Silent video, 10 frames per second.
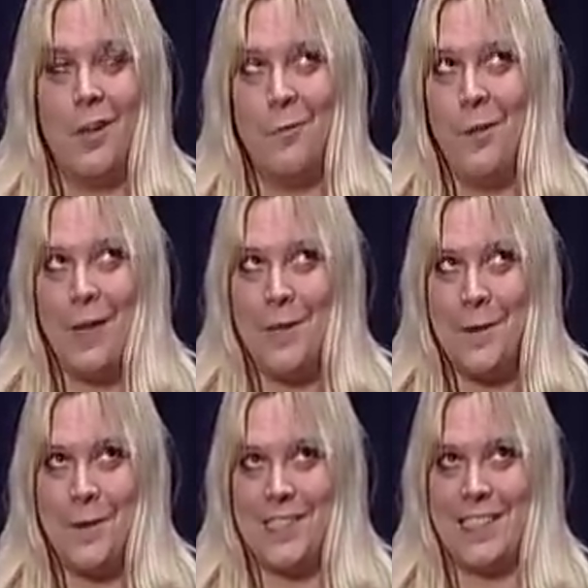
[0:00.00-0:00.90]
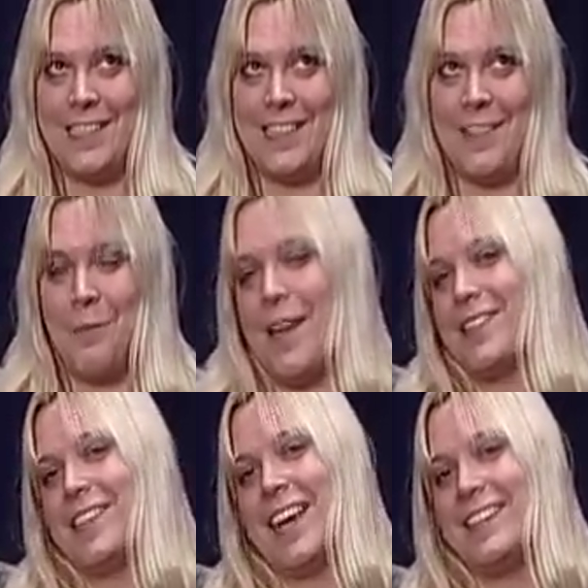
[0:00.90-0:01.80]
Maybe it wasn't the
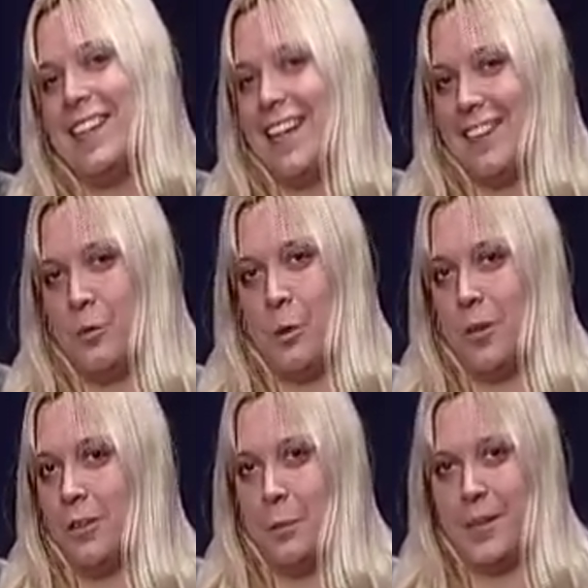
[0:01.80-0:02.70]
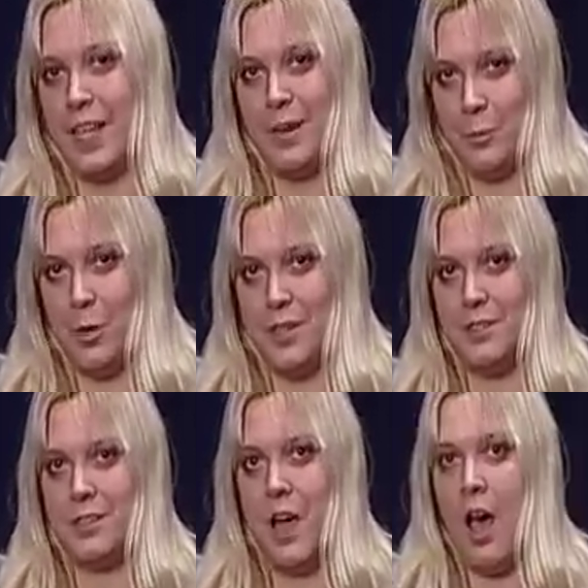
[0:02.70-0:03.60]
best technique in the world, but it
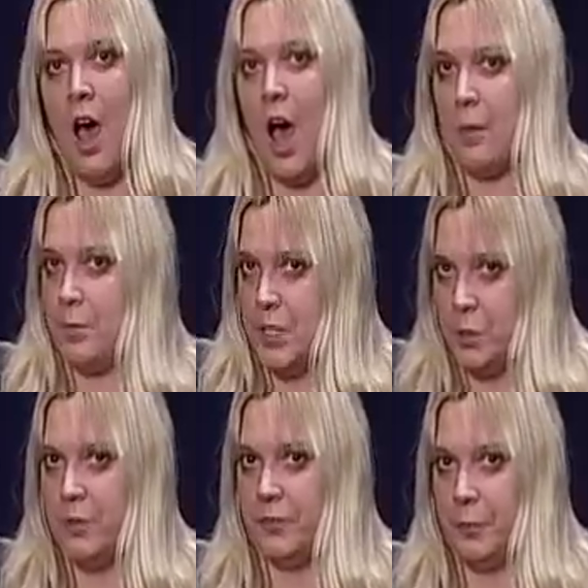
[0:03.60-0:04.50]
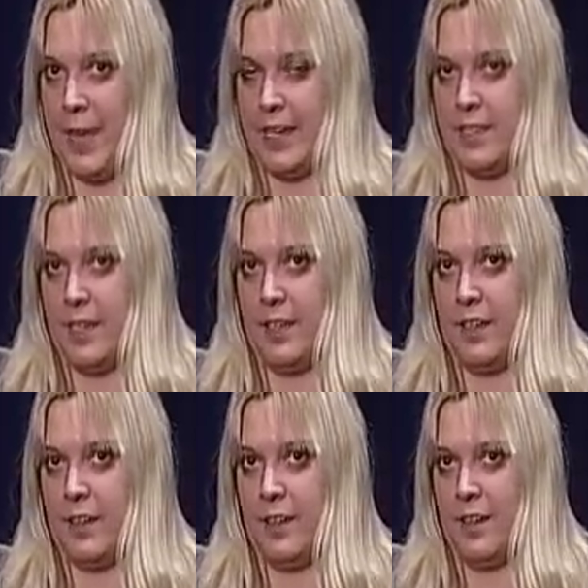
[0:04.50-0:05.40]
was a beautiful painting.
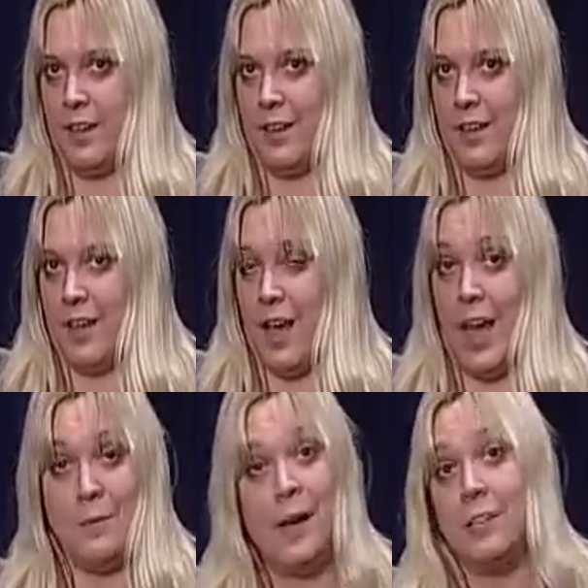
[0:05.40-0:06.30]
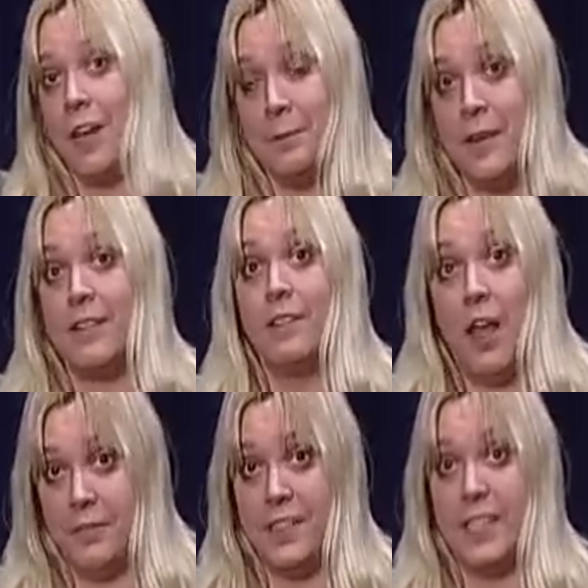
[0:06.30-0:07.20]
And my grandmother
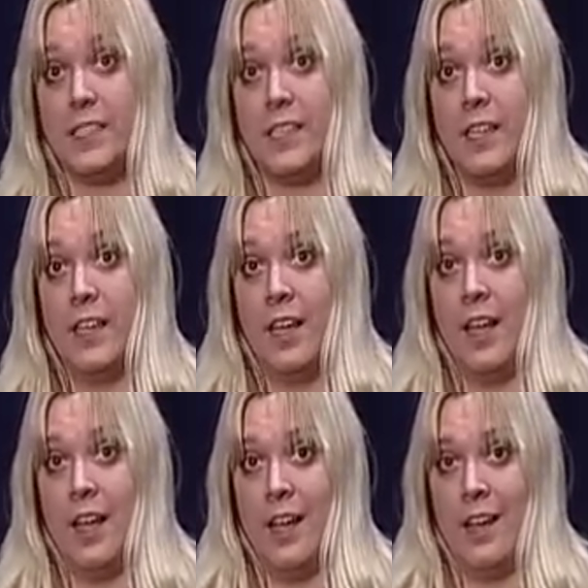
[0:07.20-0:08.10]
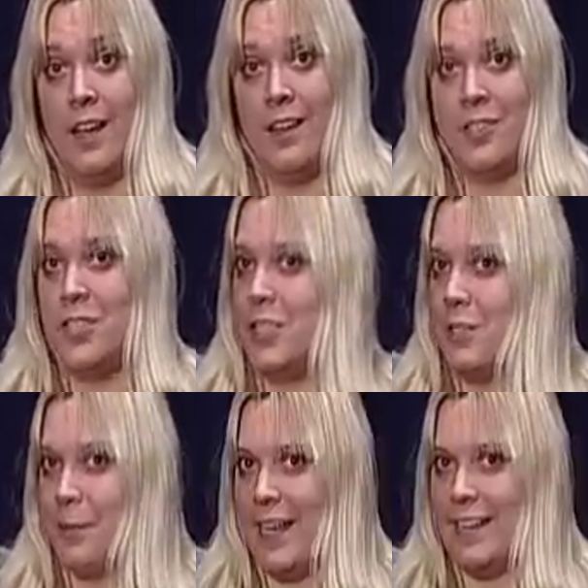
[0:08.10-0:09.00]
loved it. She
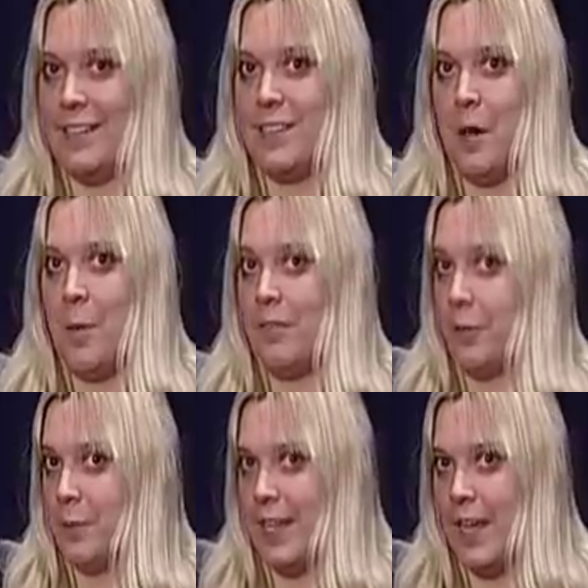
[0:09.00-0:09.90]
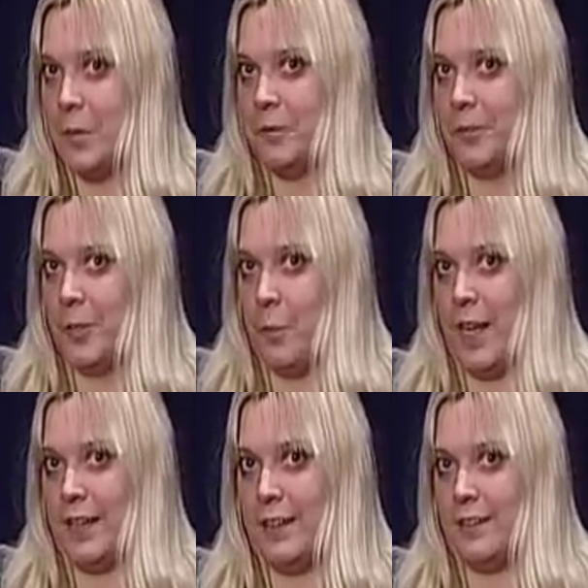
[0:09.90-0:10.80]
displayed it above her piano for a
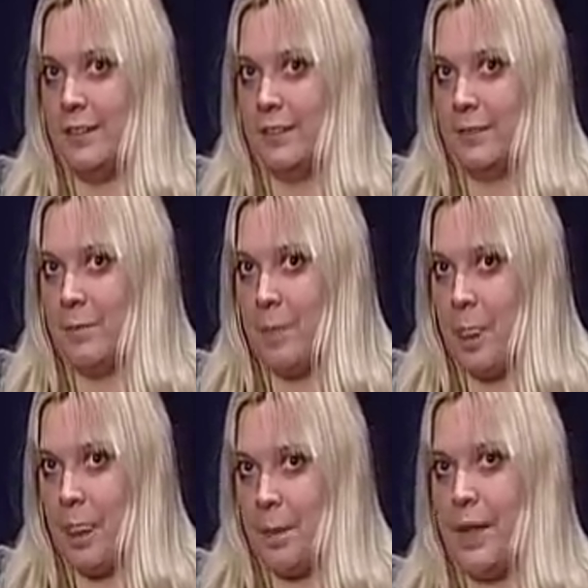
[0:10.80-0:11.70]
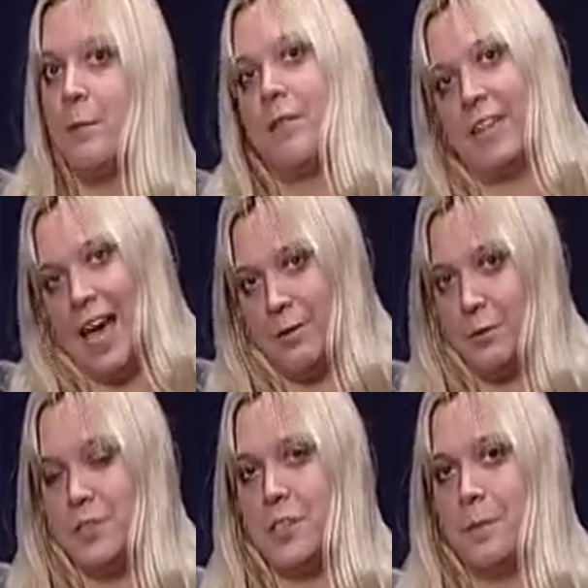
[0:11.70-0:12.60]
while and above a
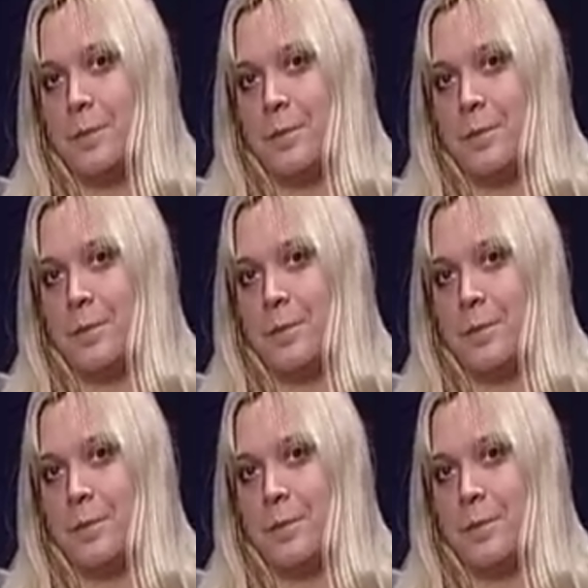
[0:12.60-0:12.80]
couch.